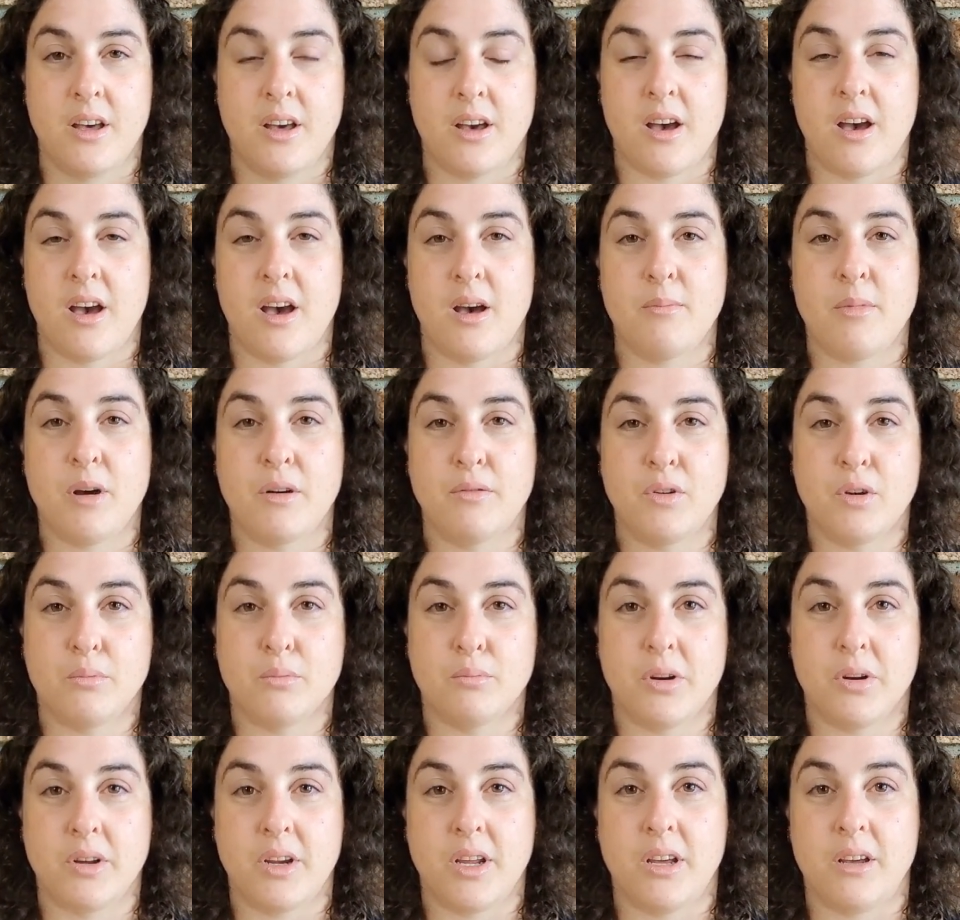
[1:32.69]
of your
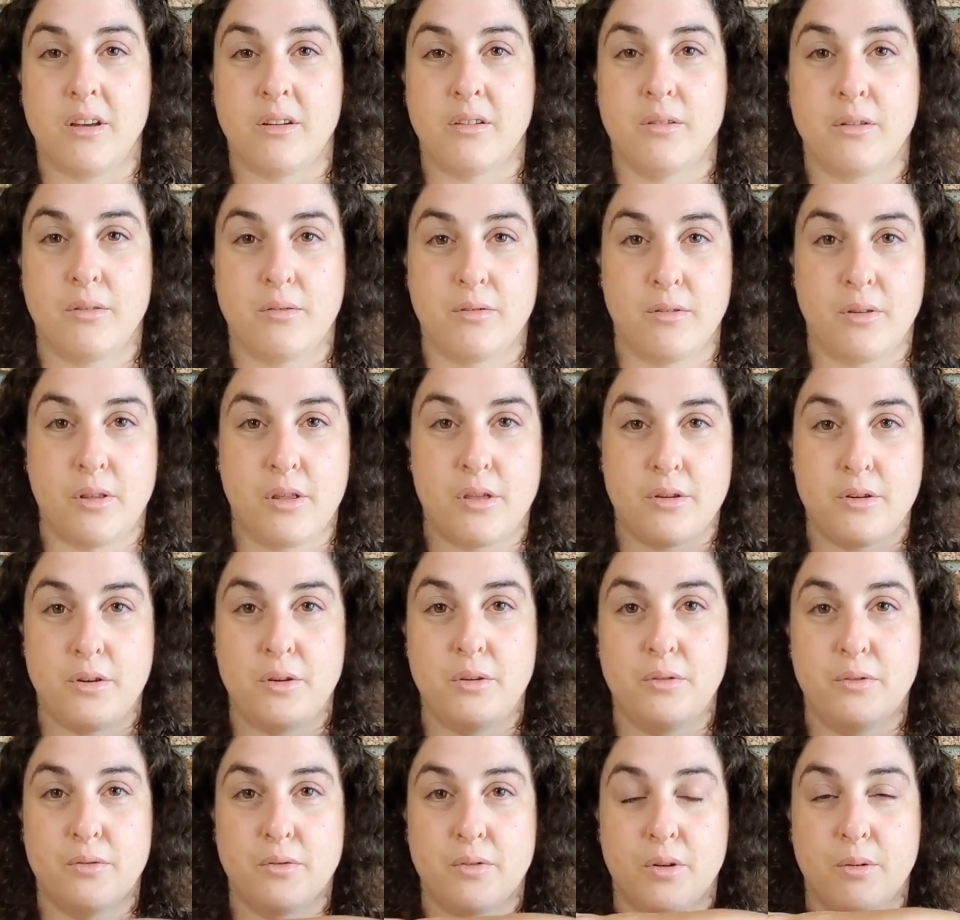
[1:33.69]
body
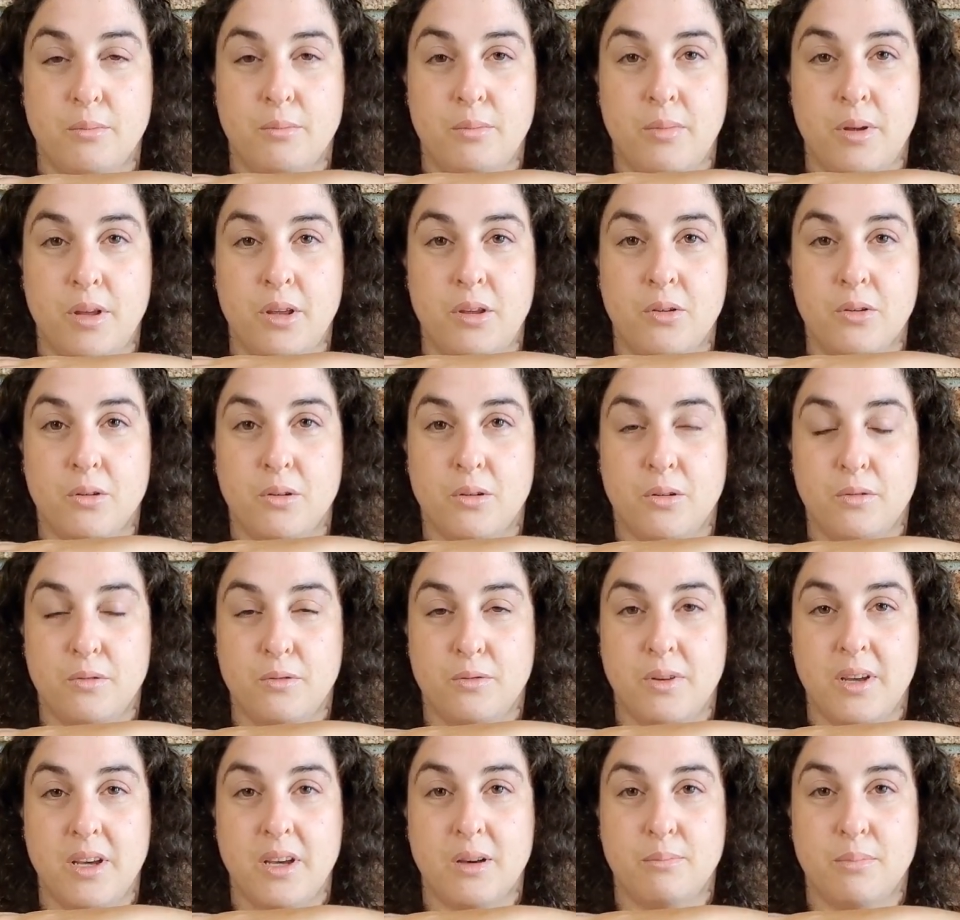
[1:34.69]
through from your
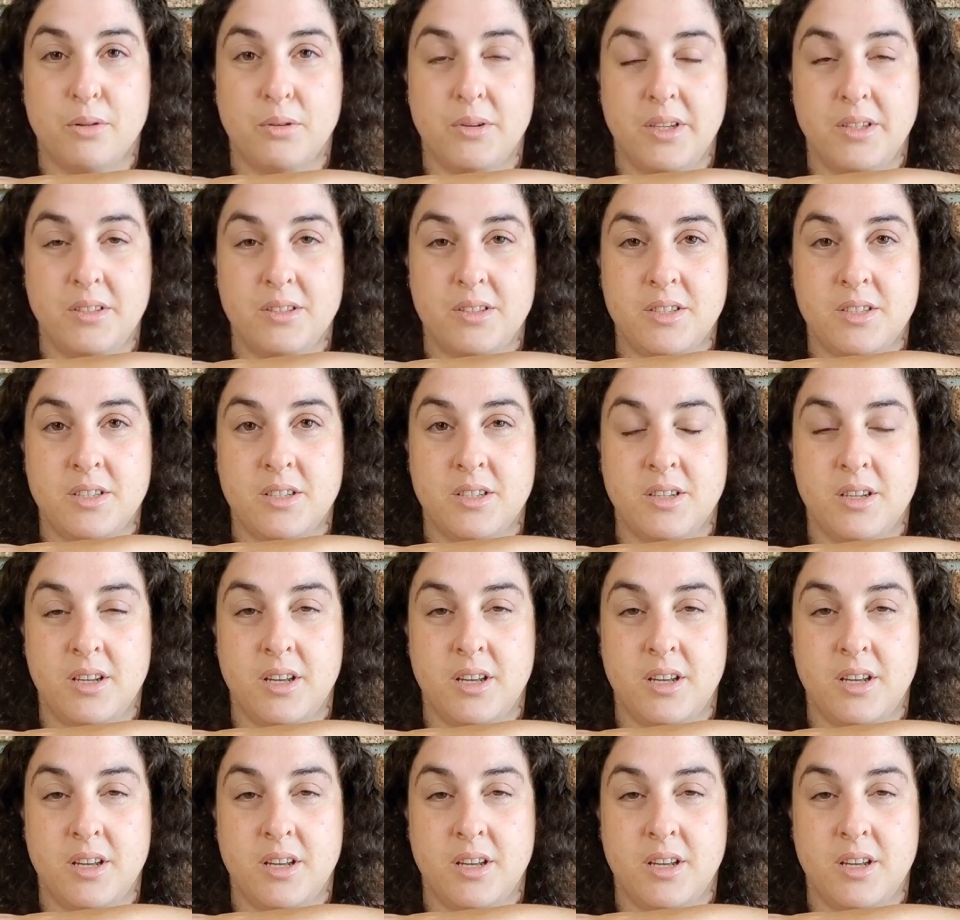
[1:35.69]
finger points